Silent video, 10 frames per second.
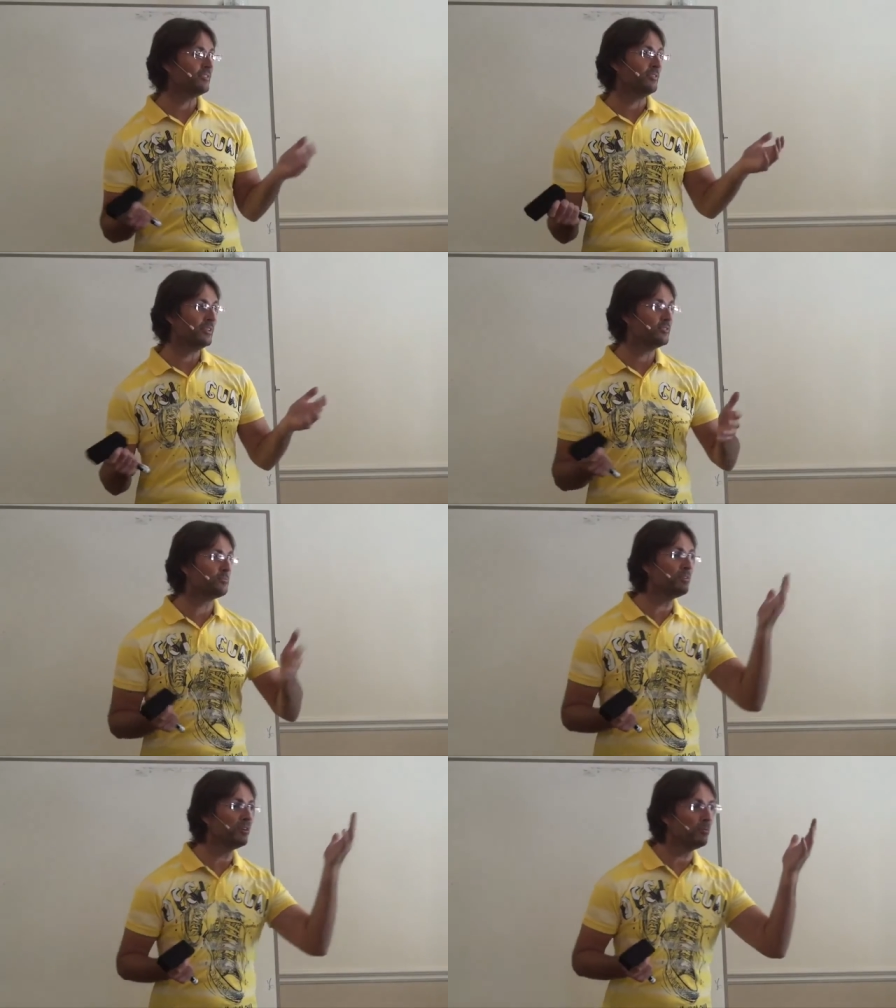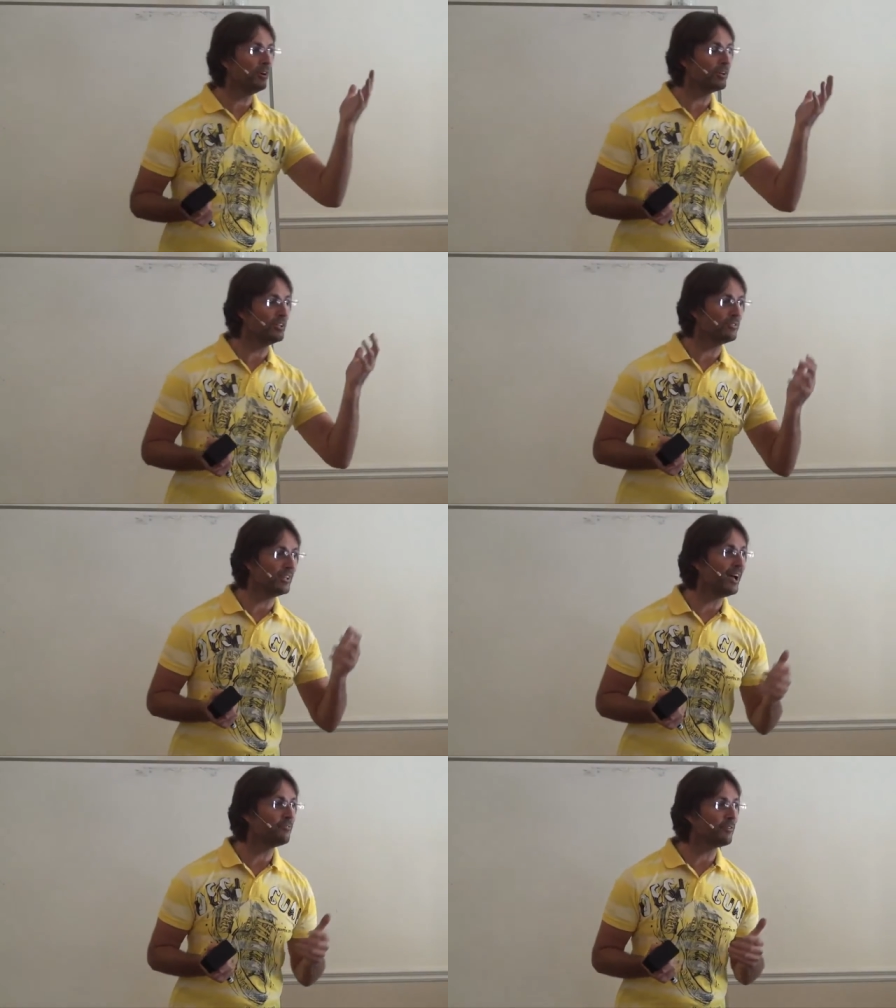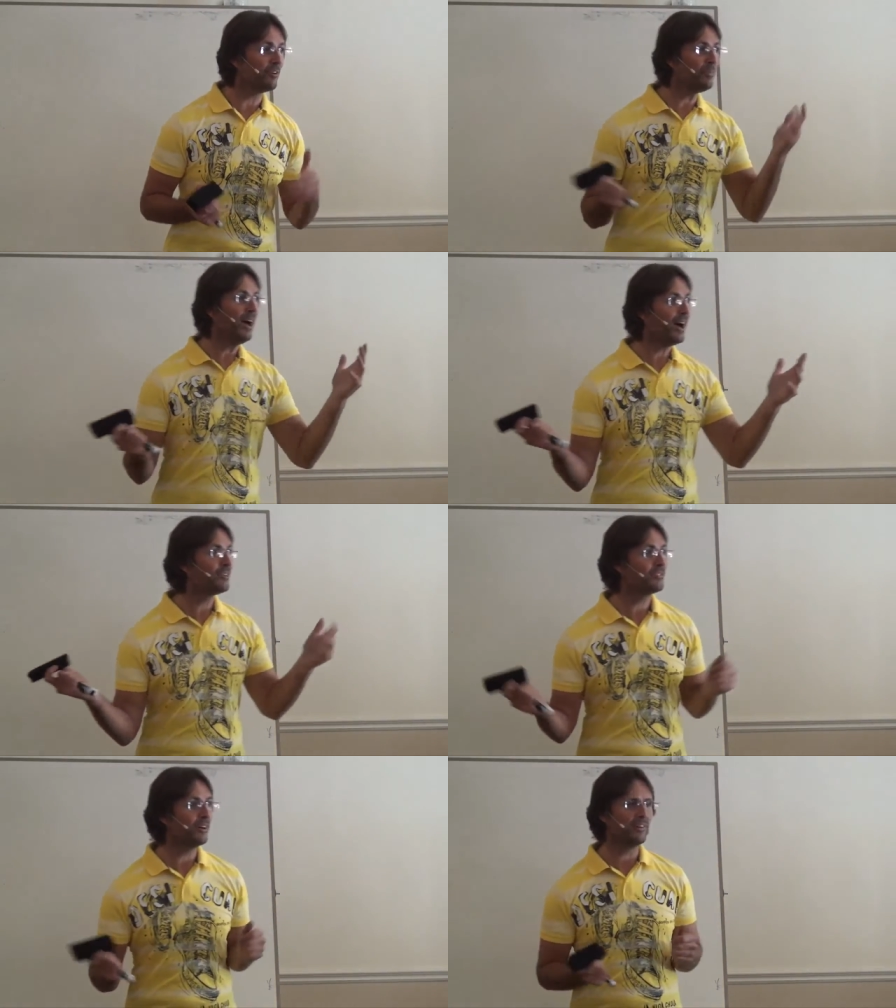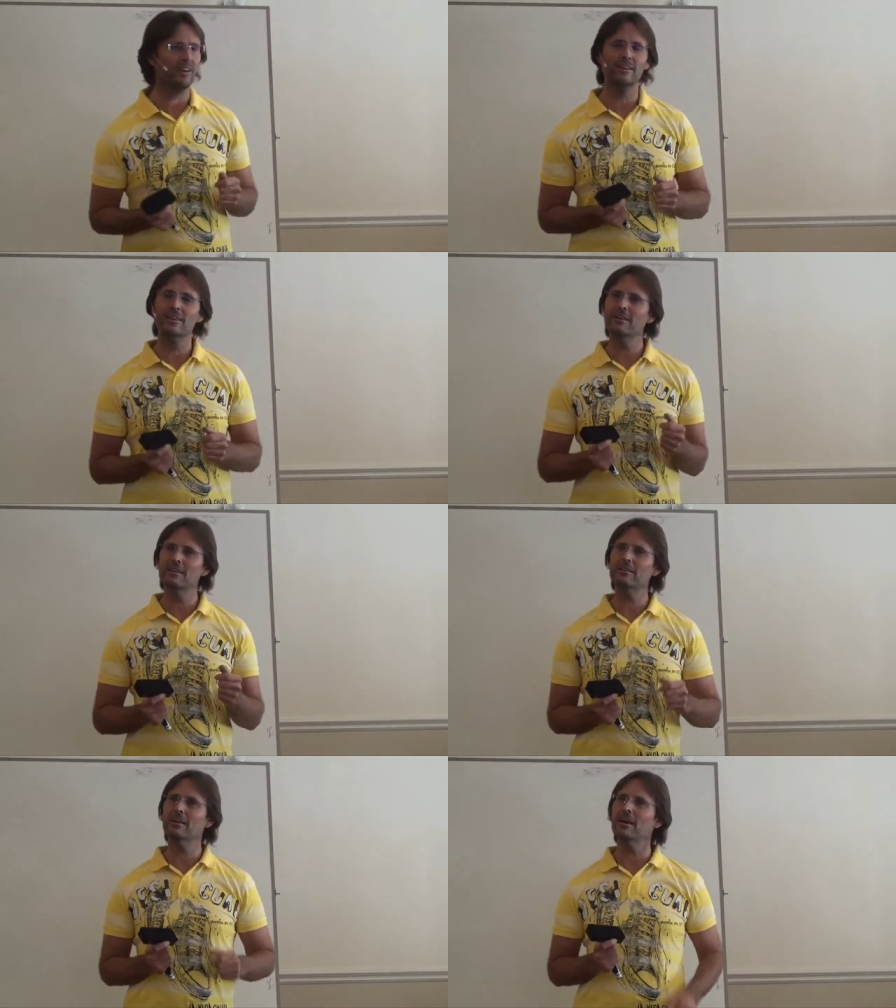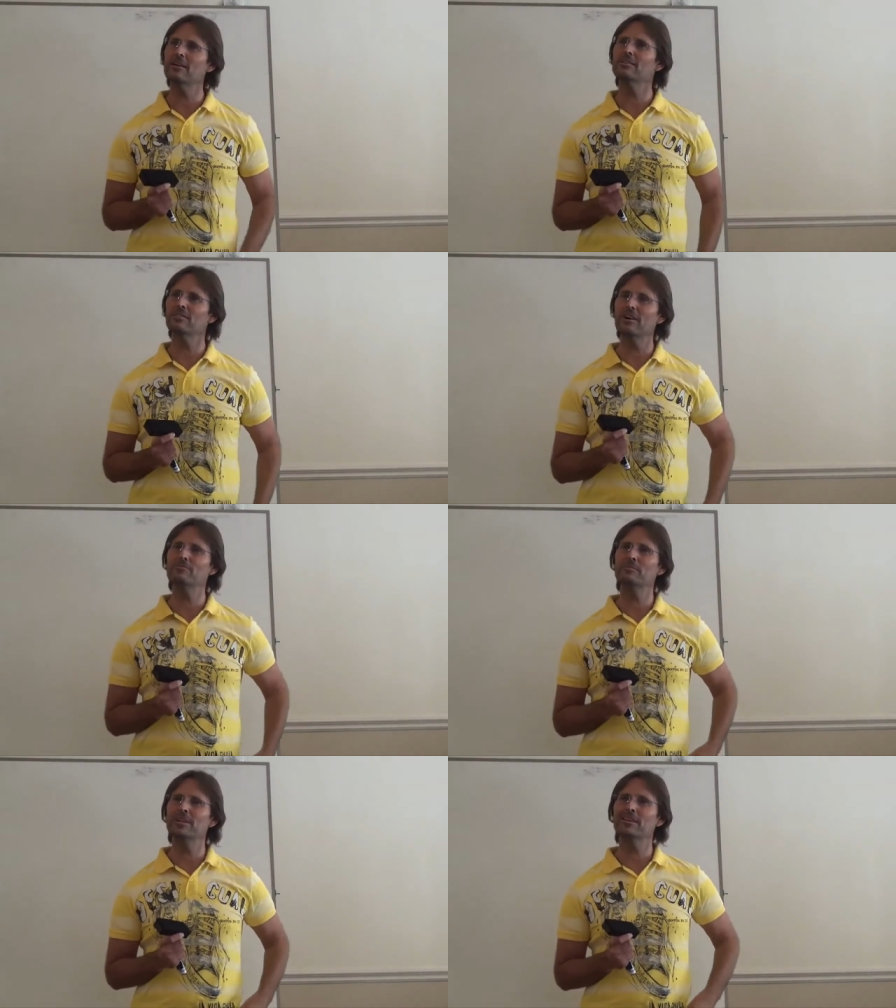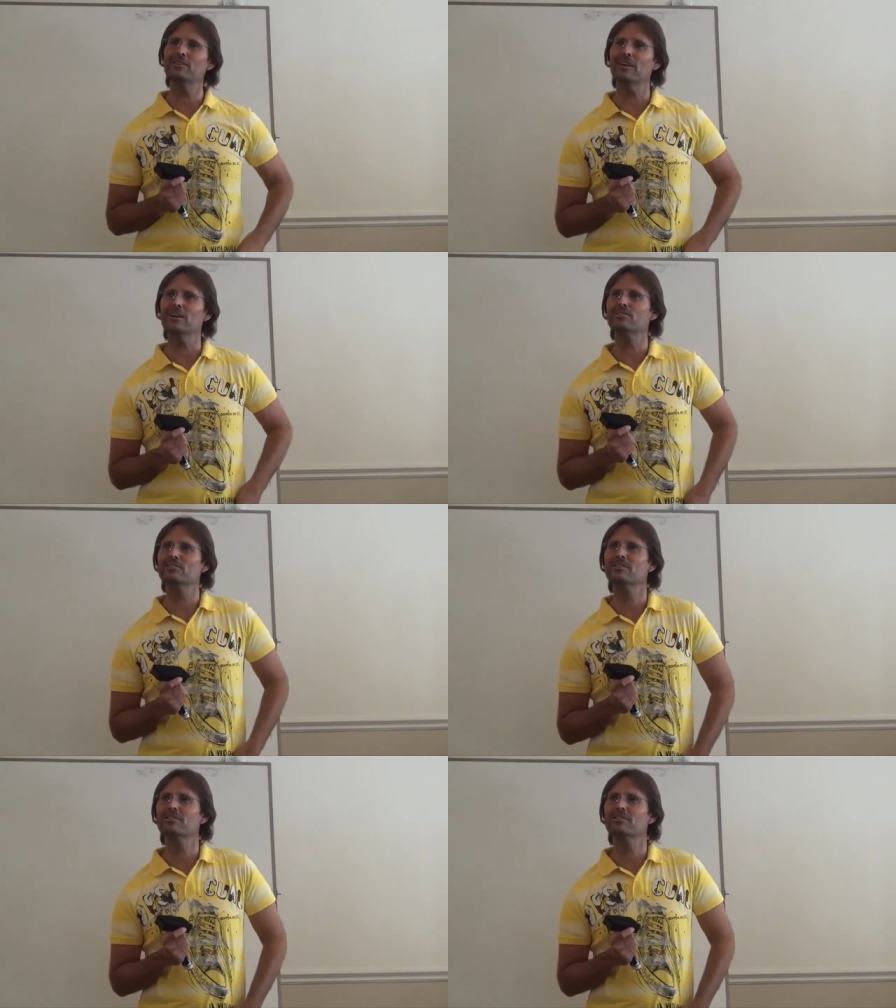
So, in the spirit world, even after I've passed, I'd go, okay, I died from an air crash.